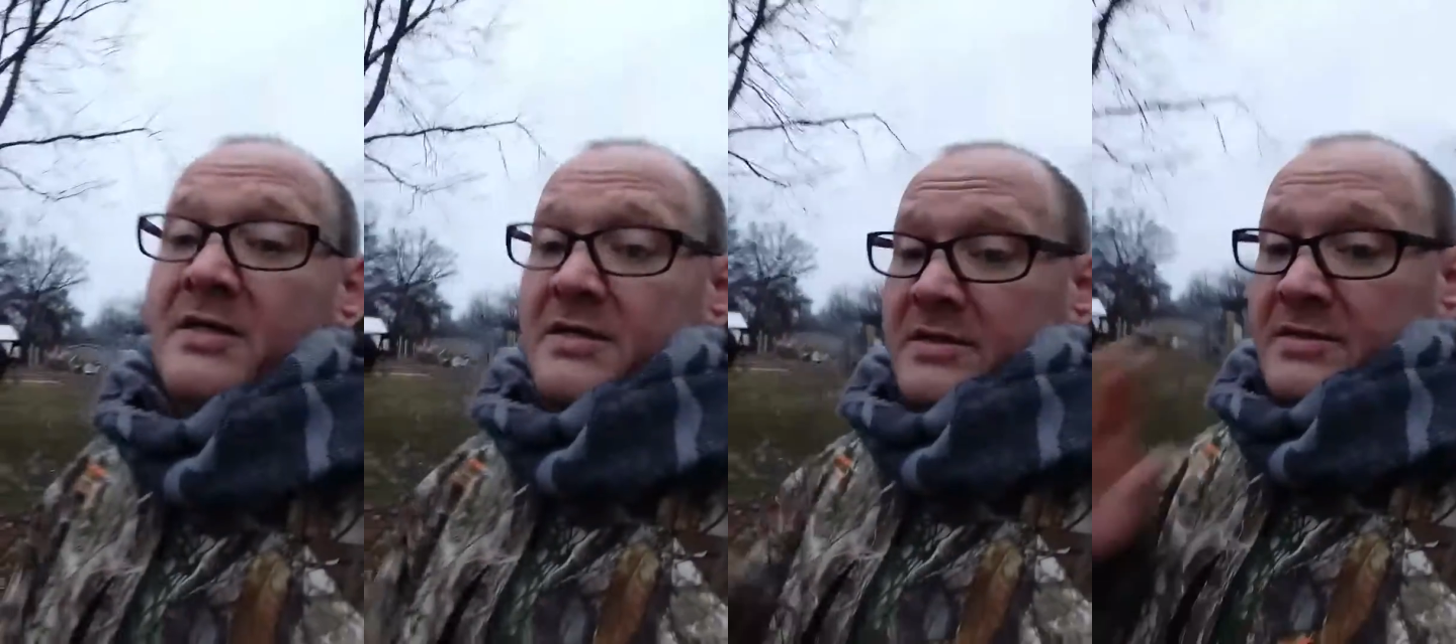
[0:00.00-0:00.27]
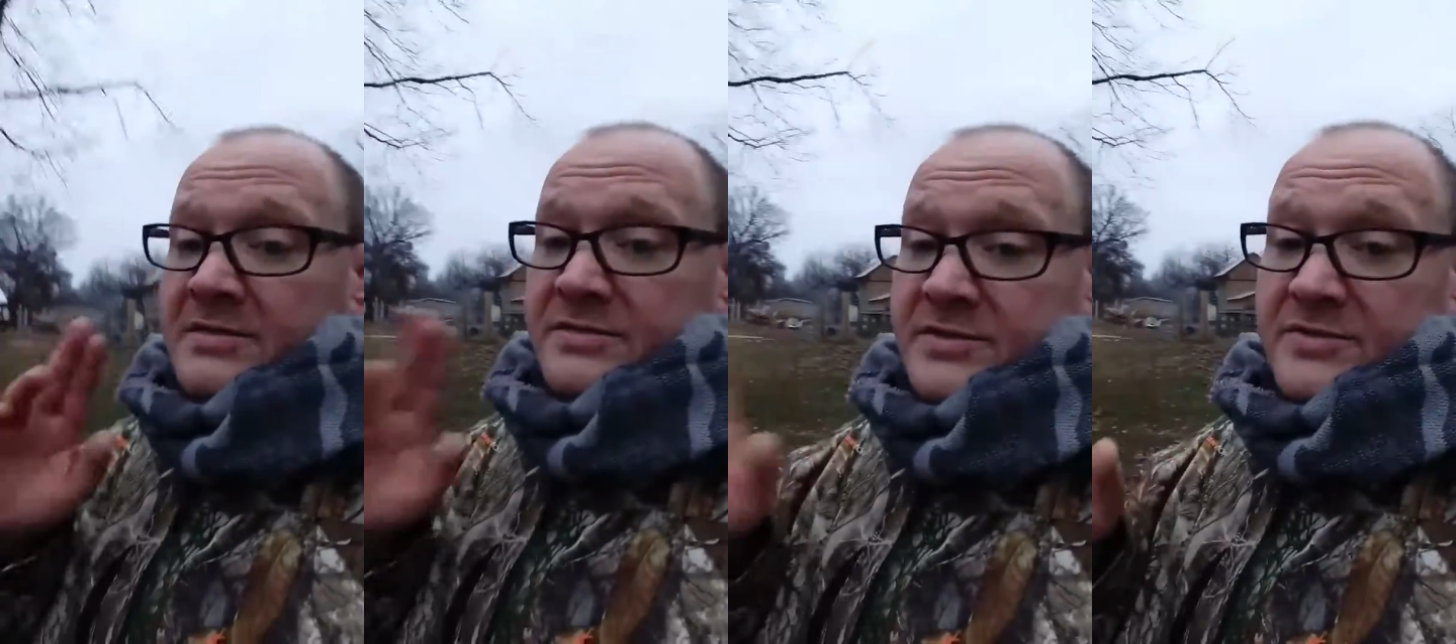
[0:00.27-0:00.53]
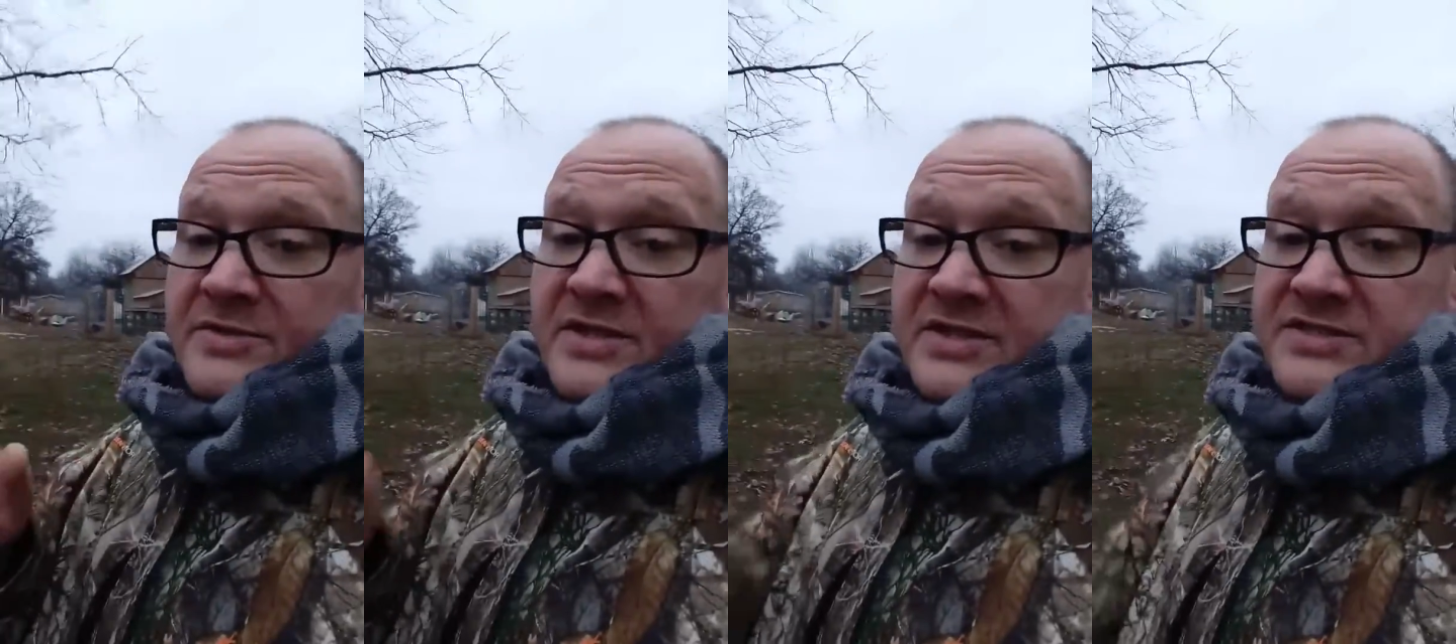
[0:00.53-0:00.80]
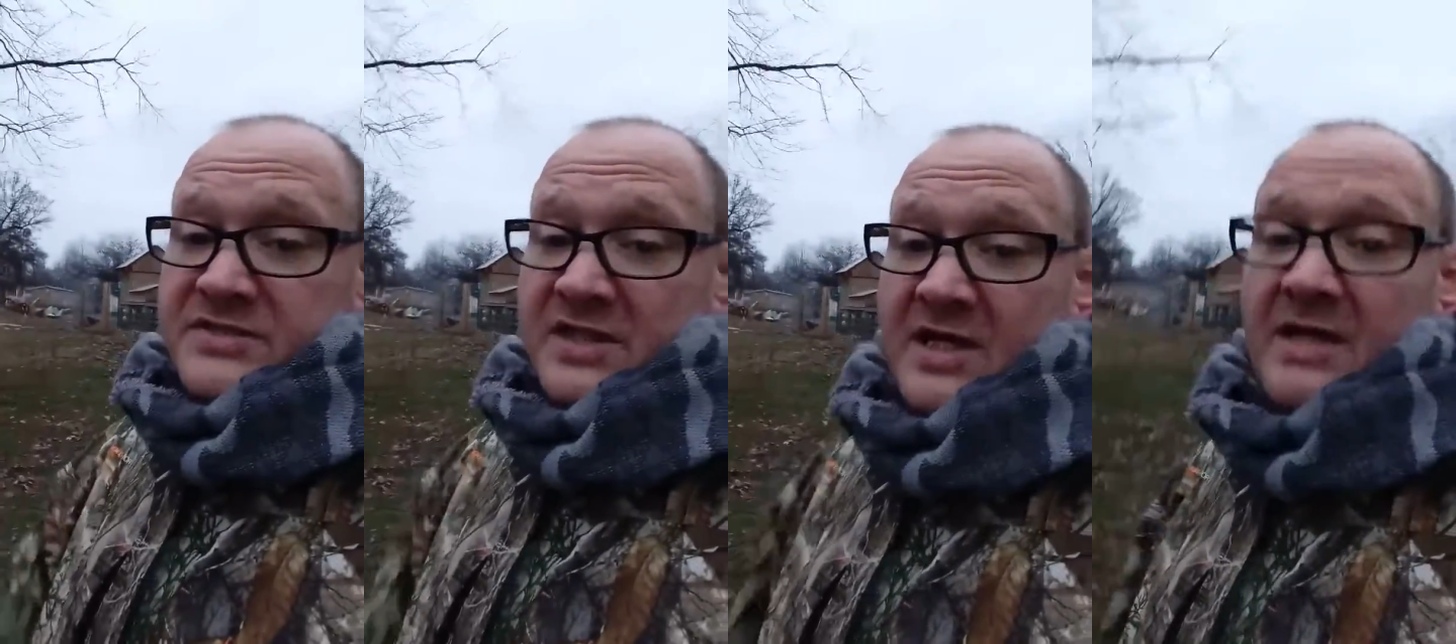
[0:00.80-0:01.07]
Till next
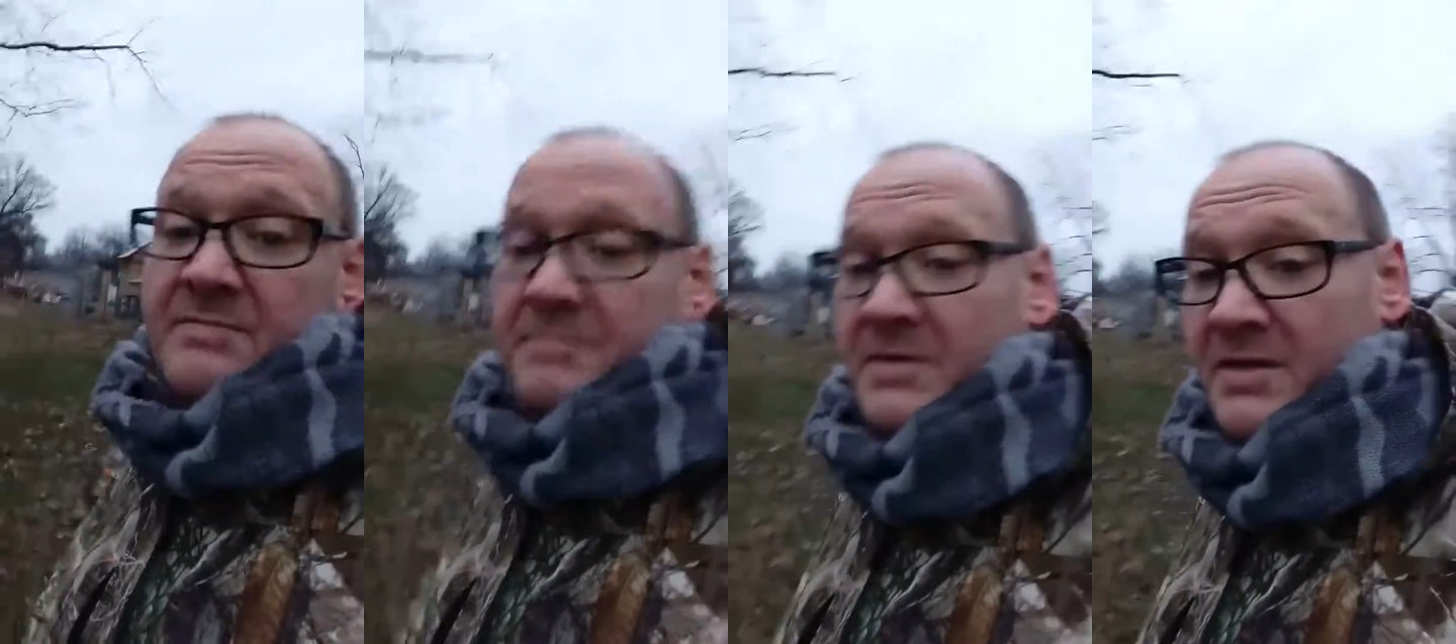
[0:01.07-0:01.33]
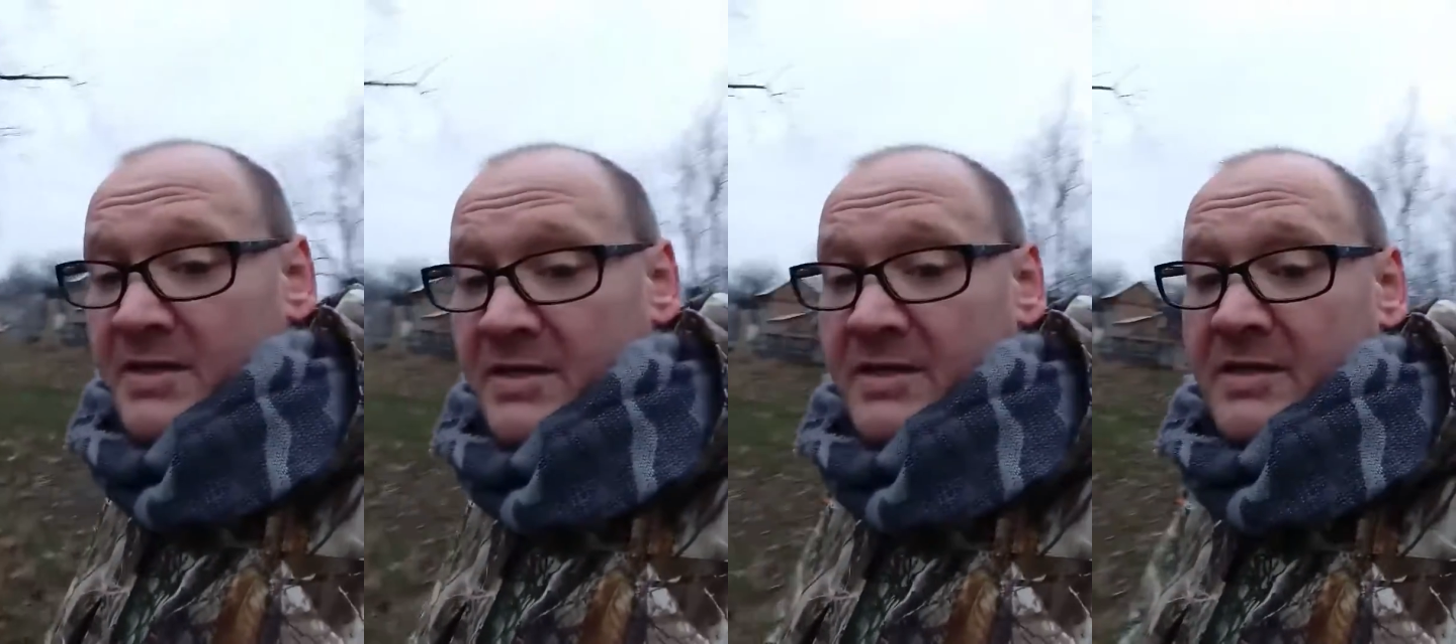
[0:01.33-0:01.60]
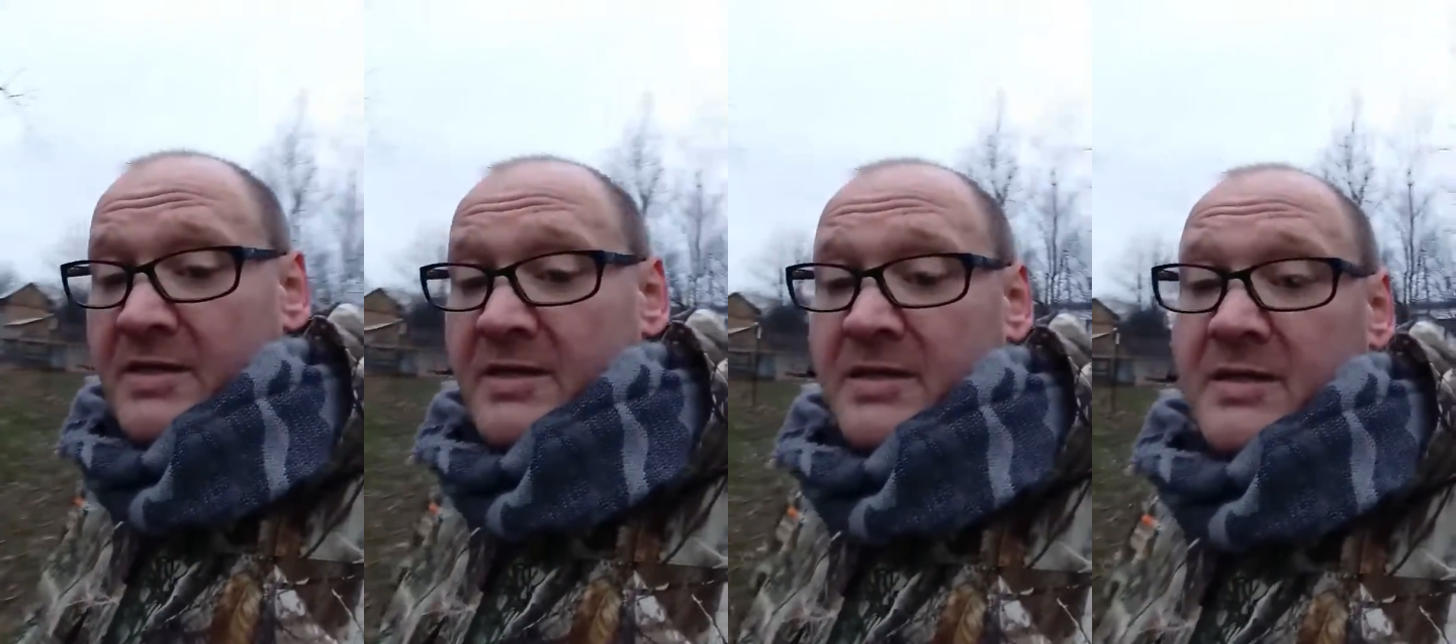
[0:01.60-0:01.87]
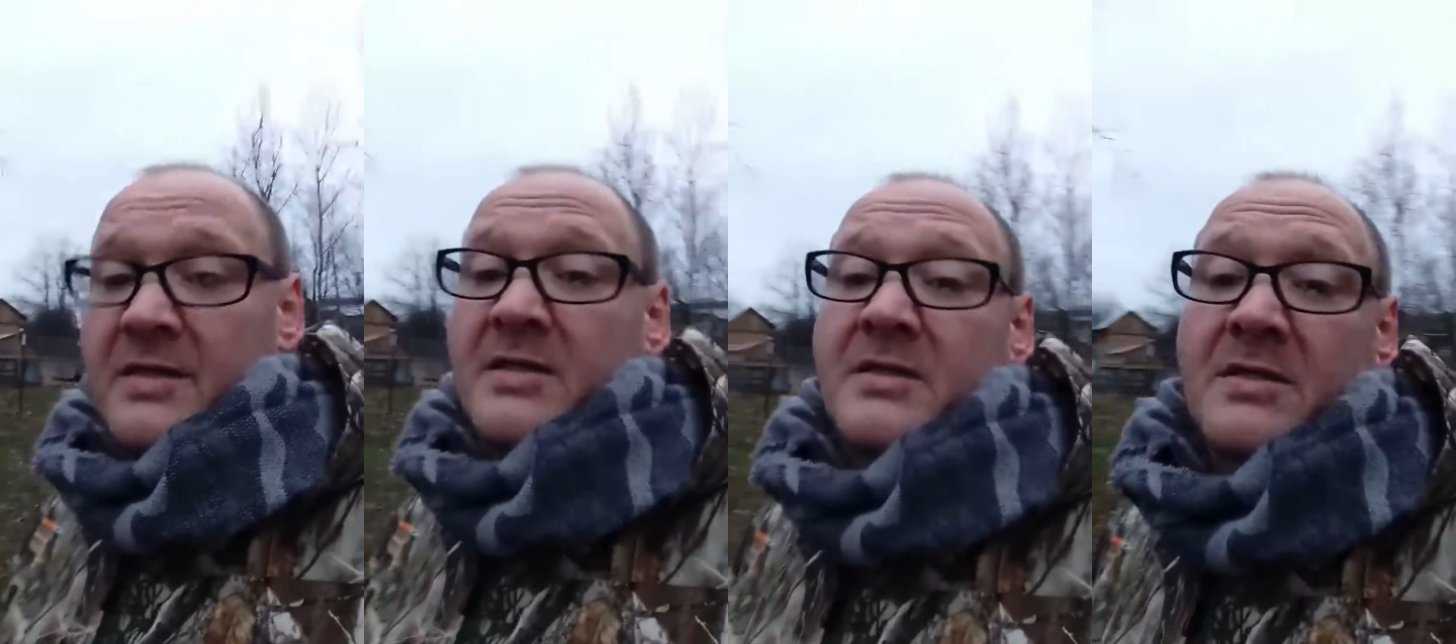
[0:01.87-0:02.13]
time.
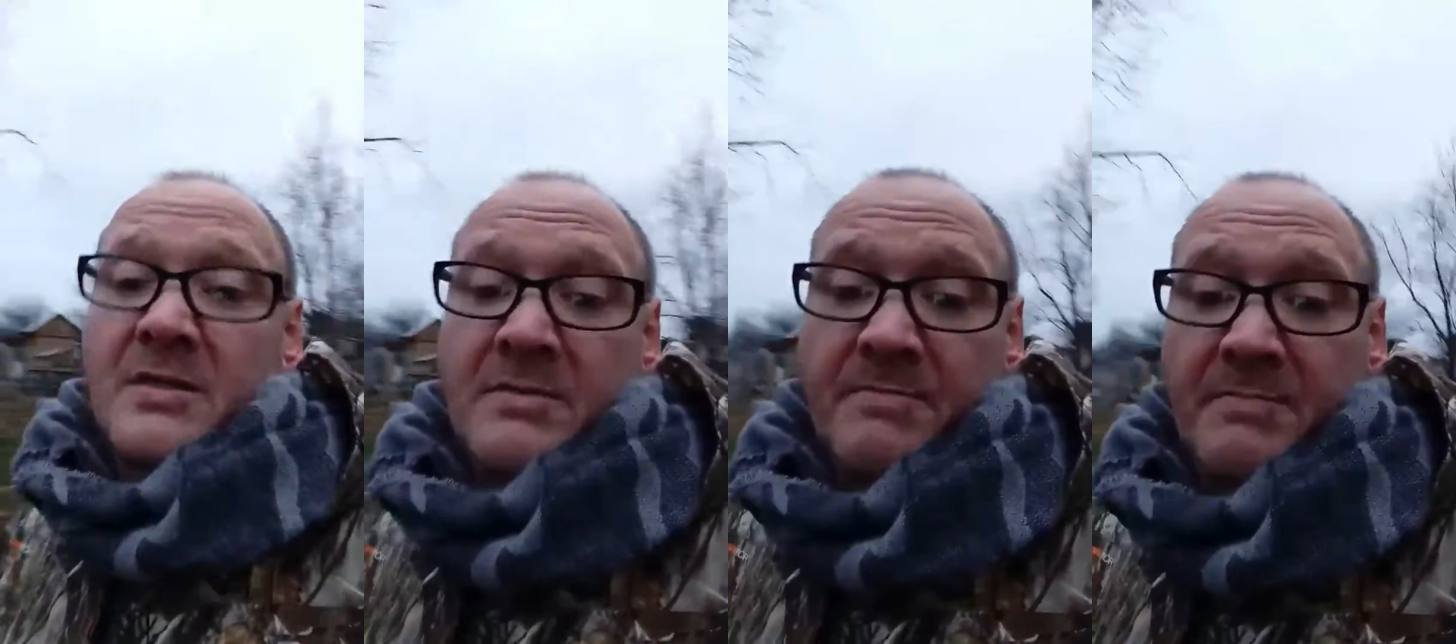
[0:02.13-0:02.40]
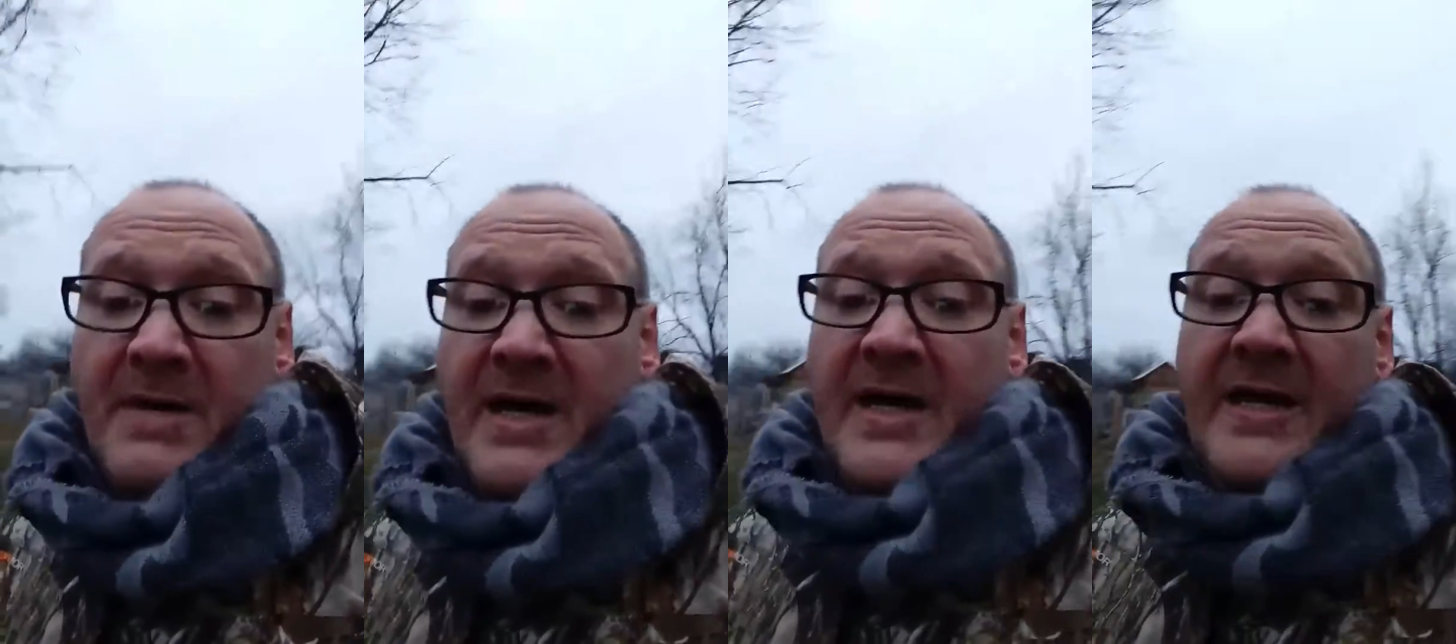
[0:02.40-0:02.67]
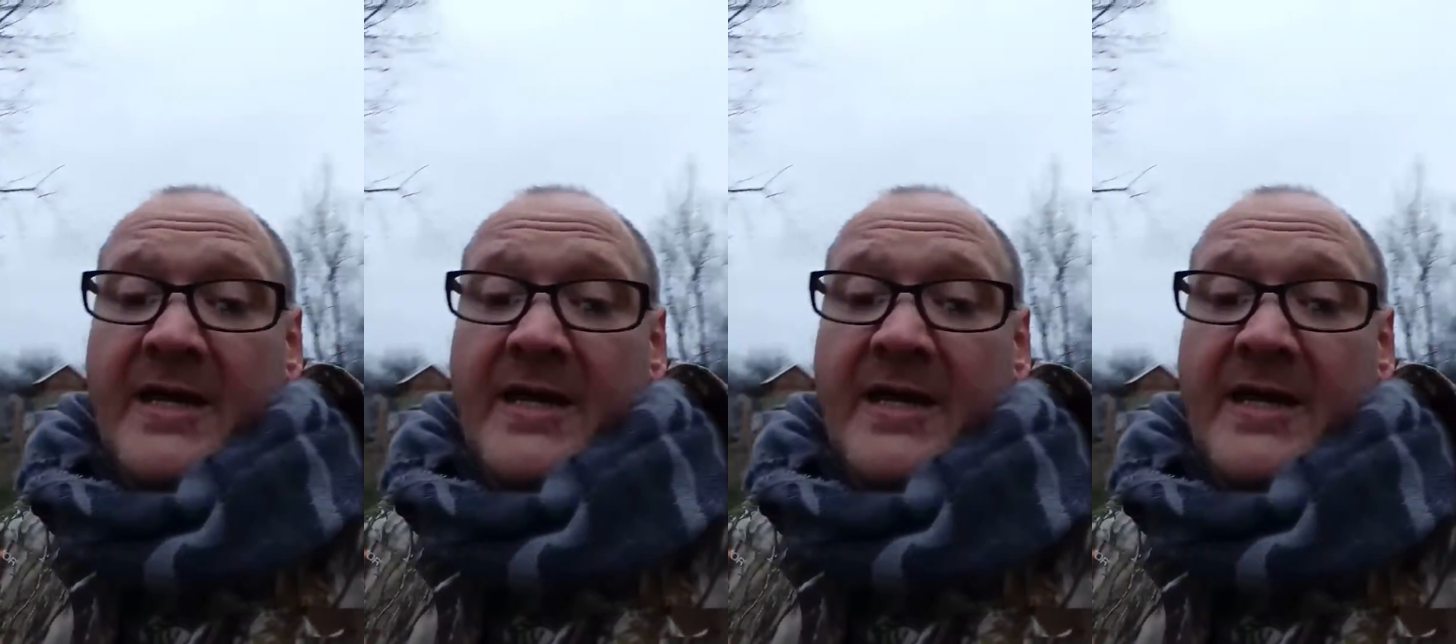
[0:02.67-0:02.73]
Bye.